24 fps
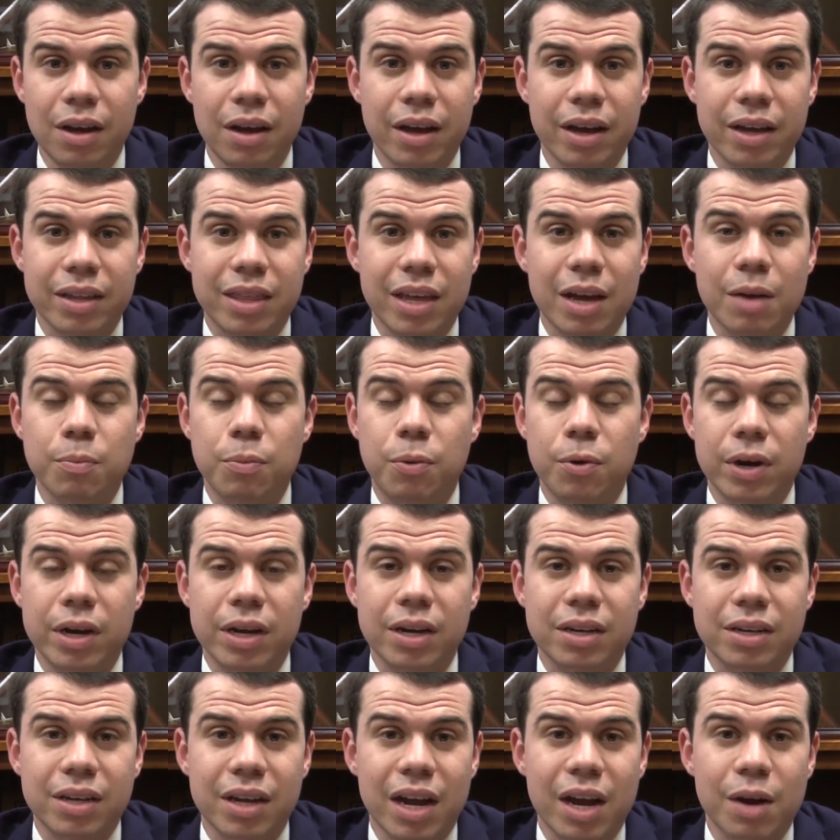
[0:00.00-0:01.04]
At that point
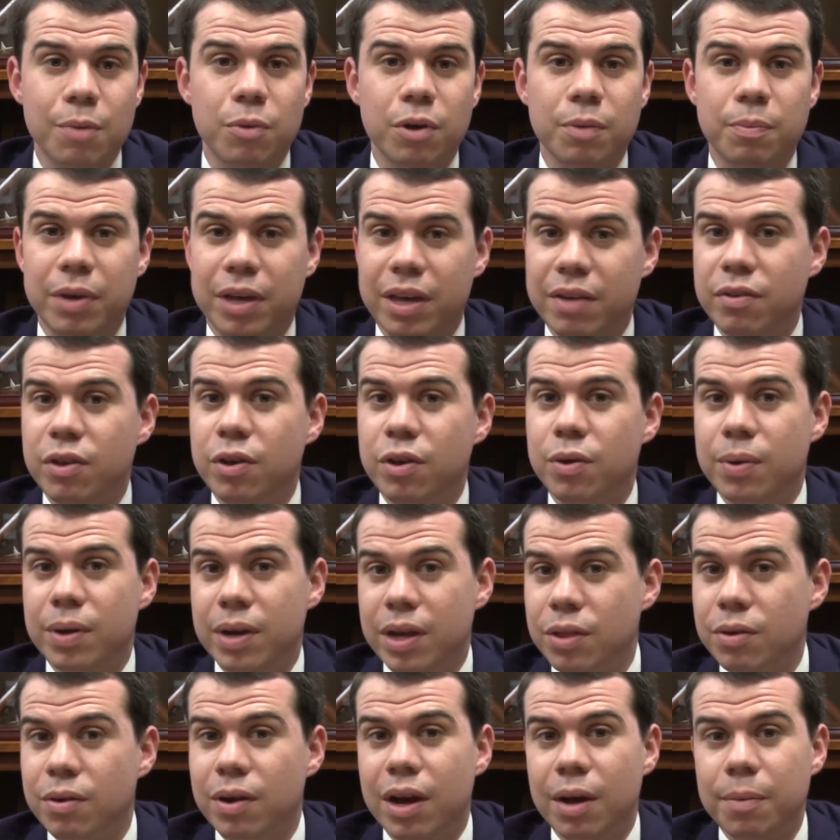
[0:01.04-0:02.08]
in time, we'll be giving you
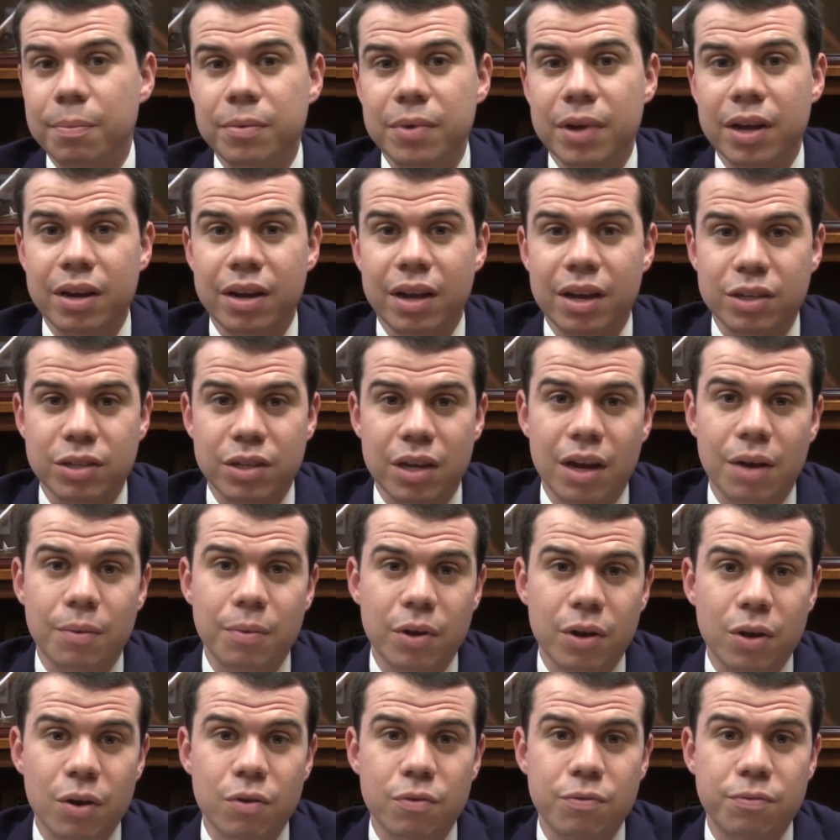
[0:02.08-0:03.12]
another update as how we
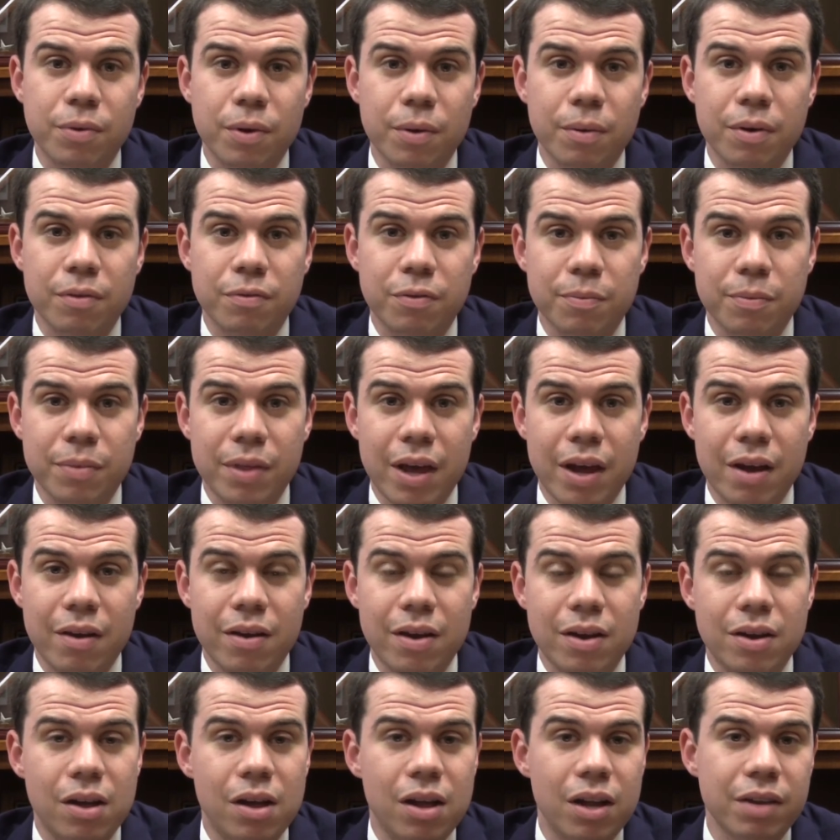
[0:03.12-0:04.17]
go forward from there,
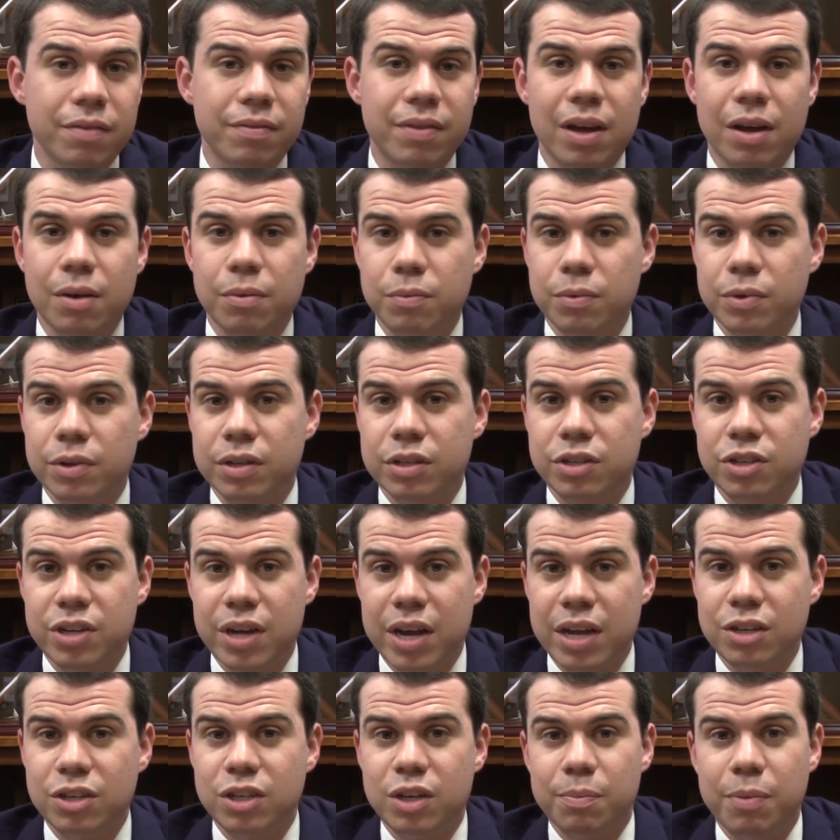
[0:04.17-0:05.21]
and all of that will
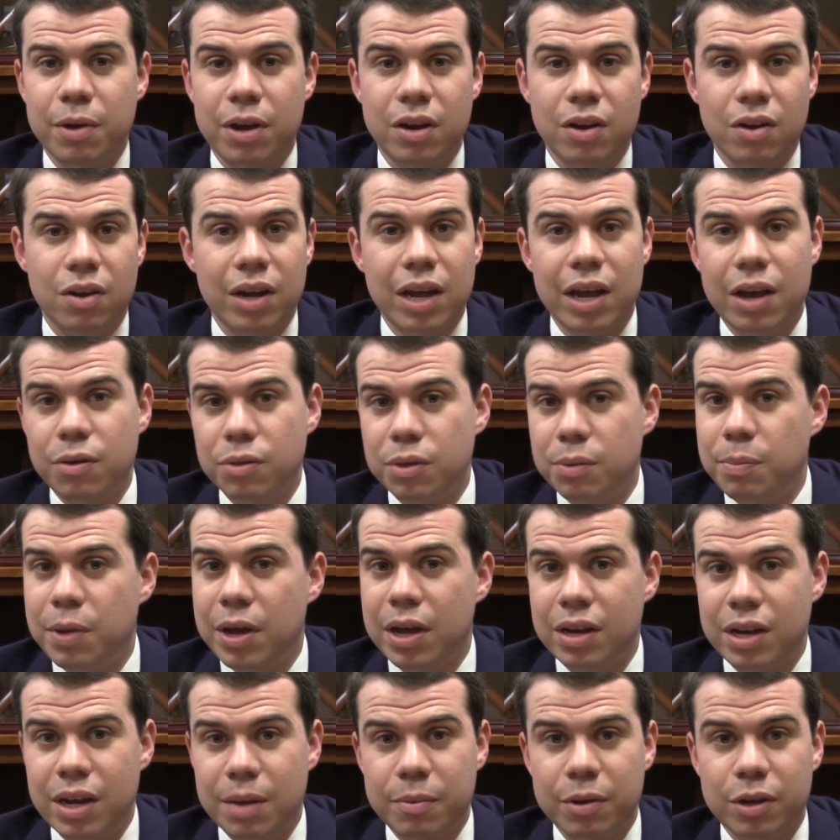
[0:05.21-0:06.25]
change depending on how the
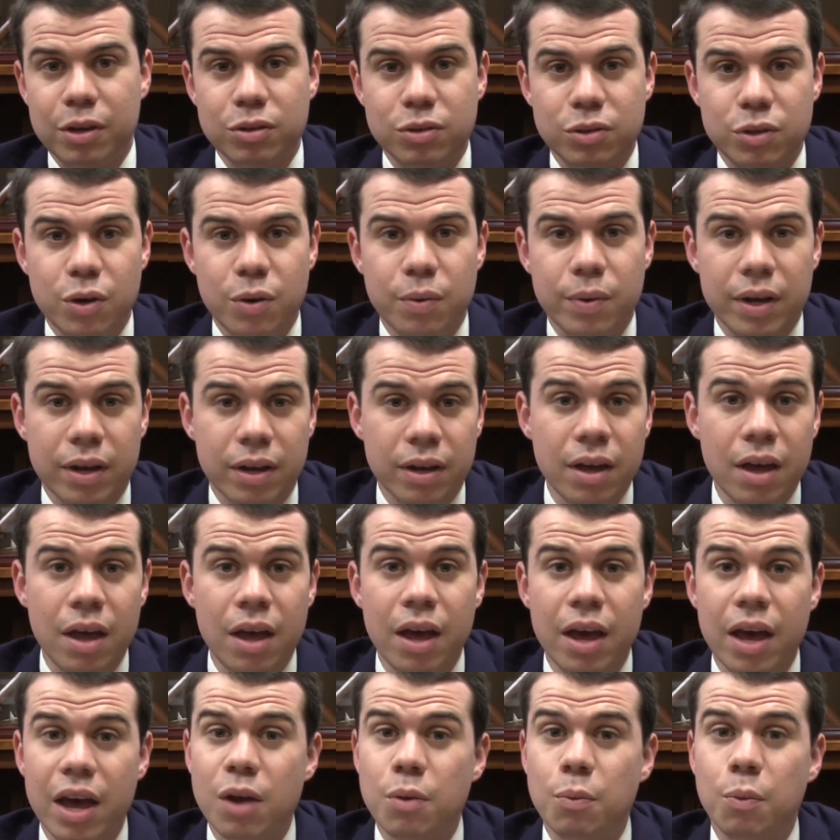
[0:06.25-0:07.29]
pandemic is going
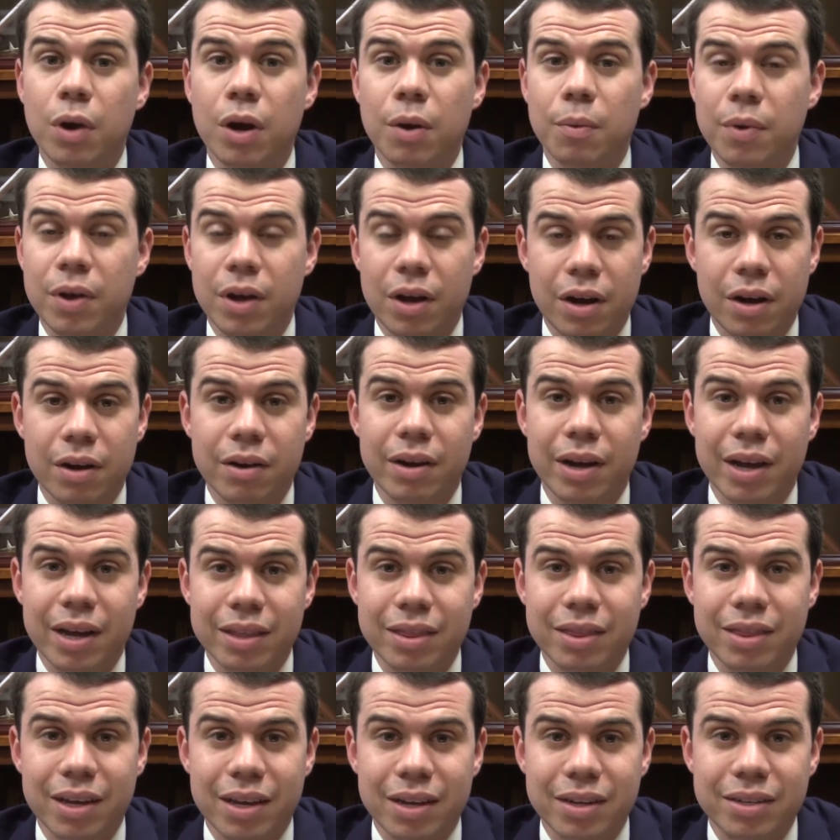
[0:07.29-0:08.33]
and where we are
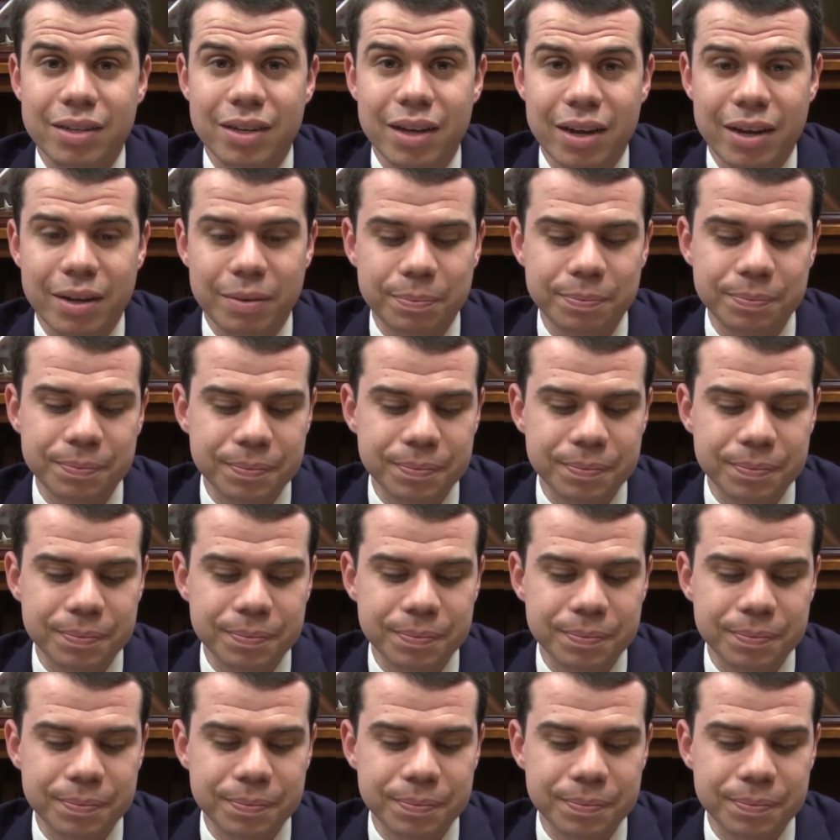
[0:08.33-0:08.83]
at that time.